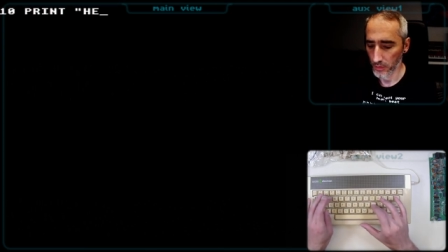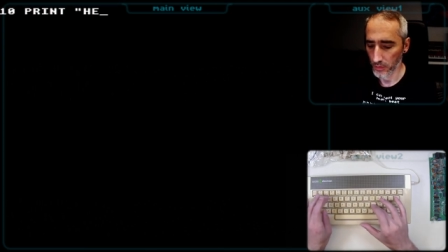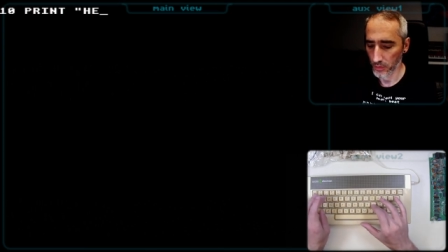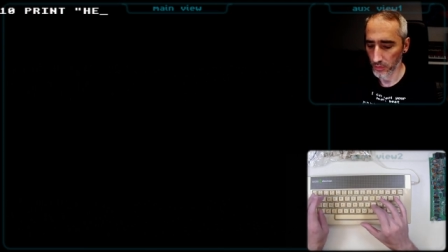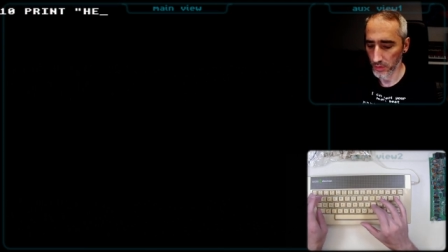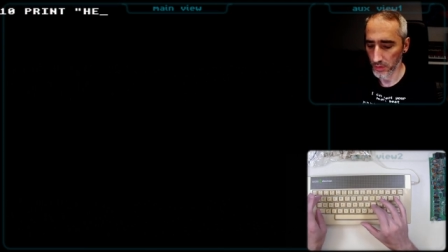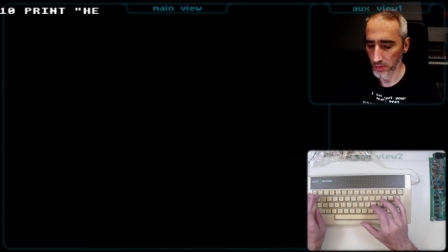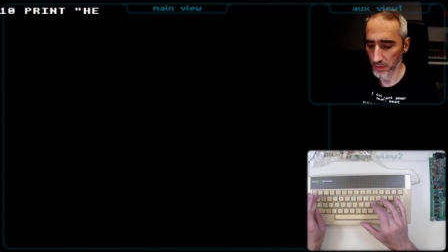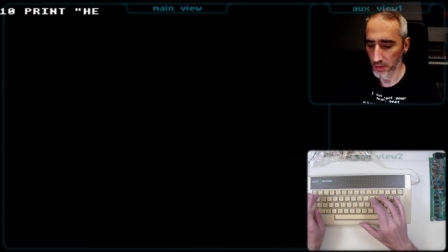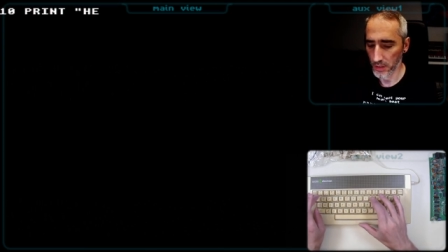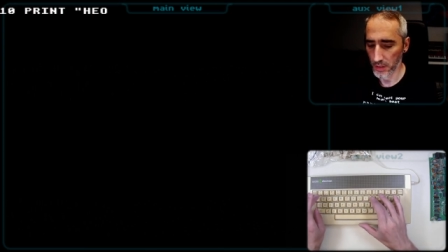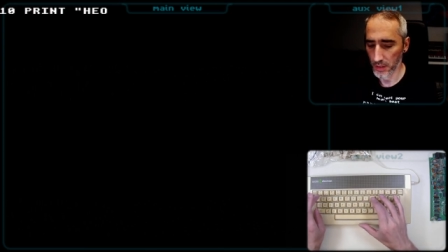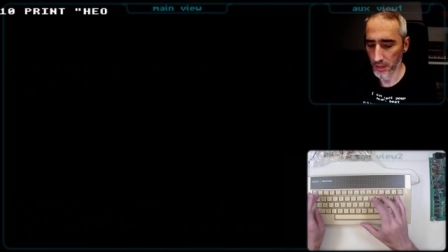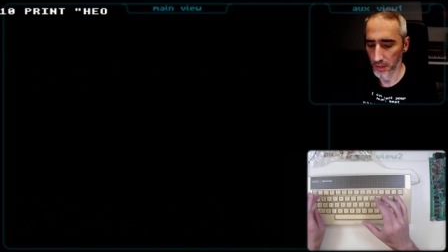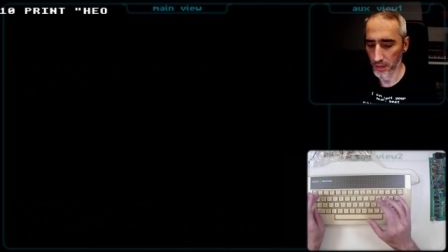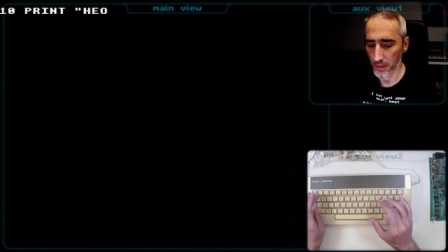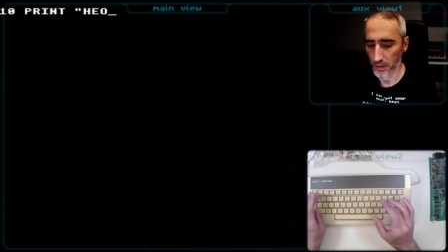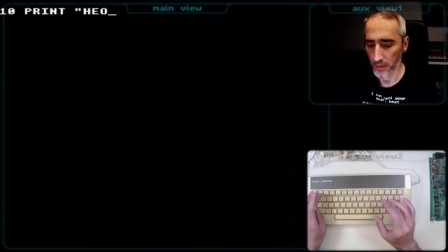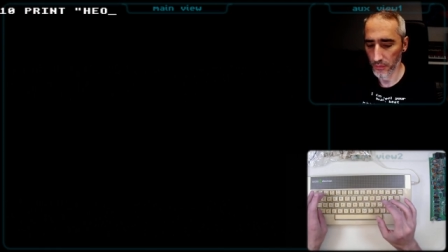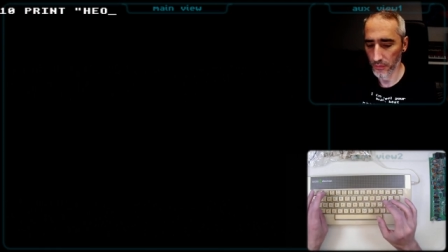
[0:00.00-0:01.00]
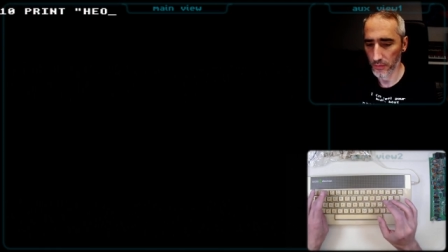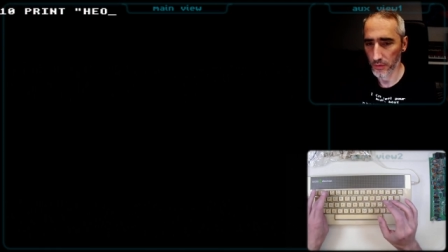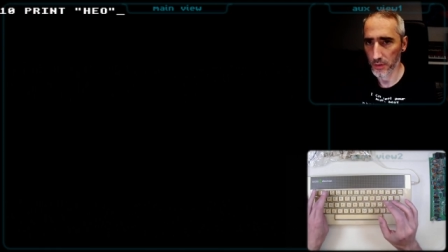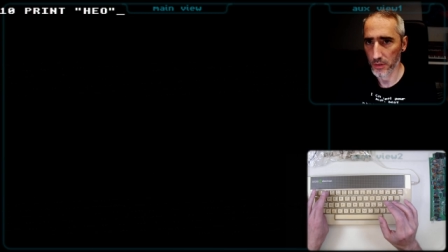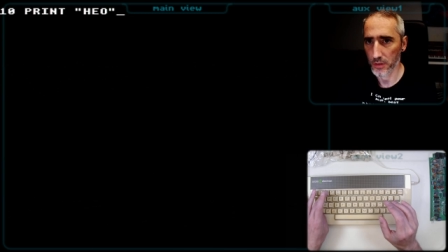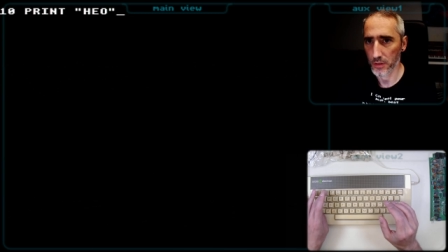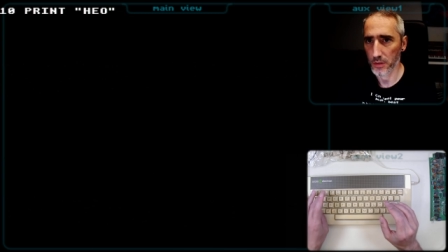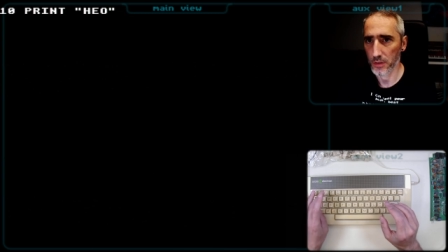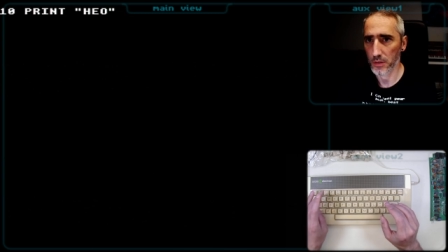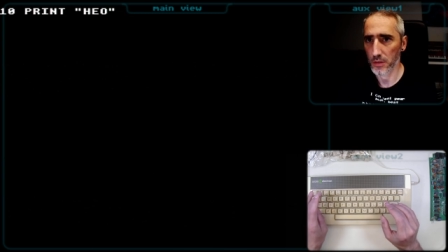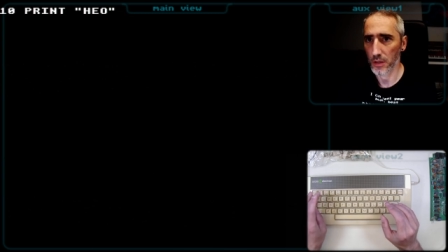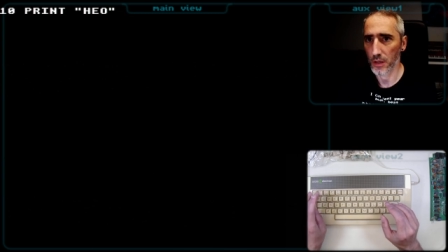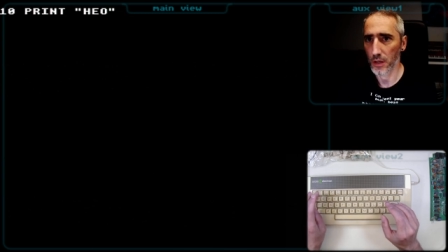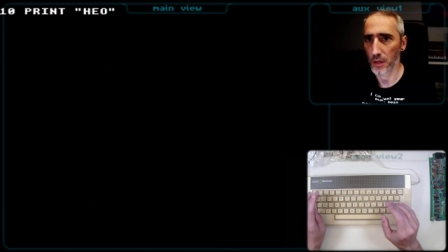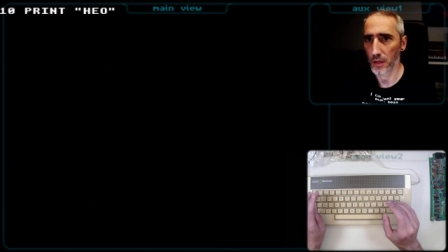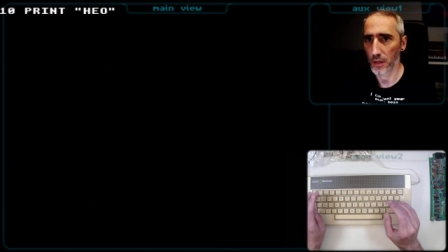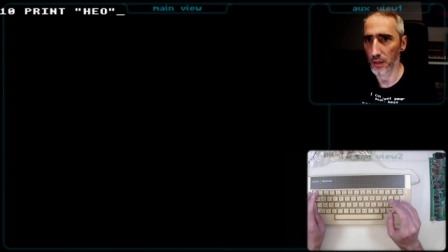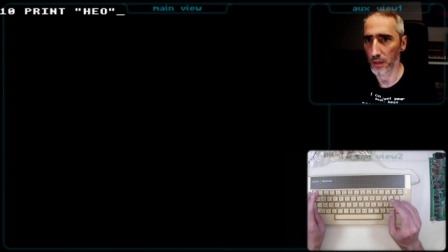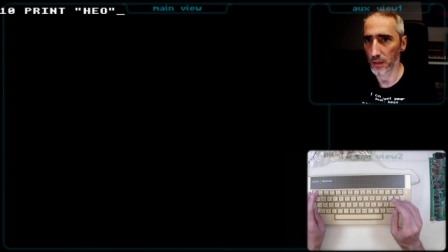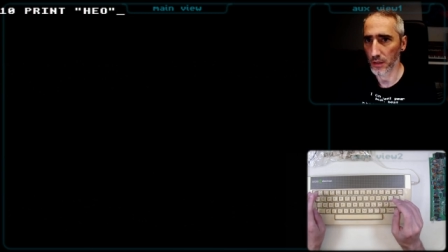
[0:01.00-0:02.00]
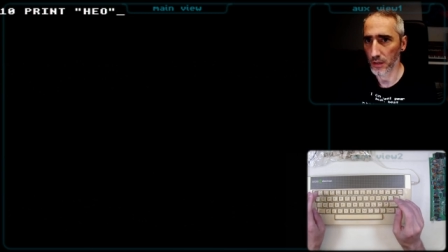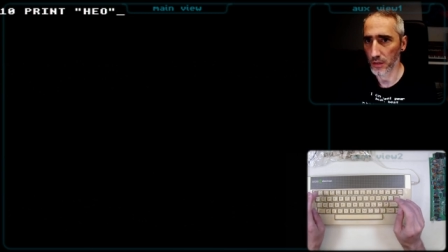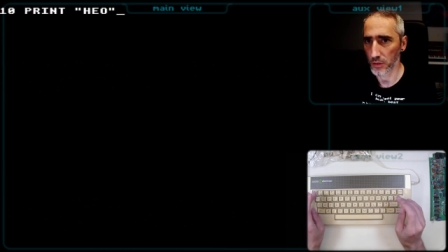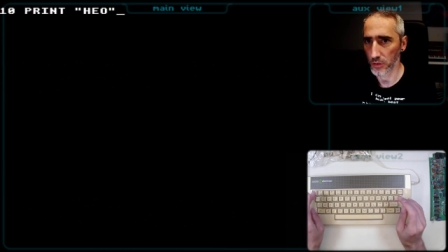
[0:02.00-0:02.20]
to see if this is a,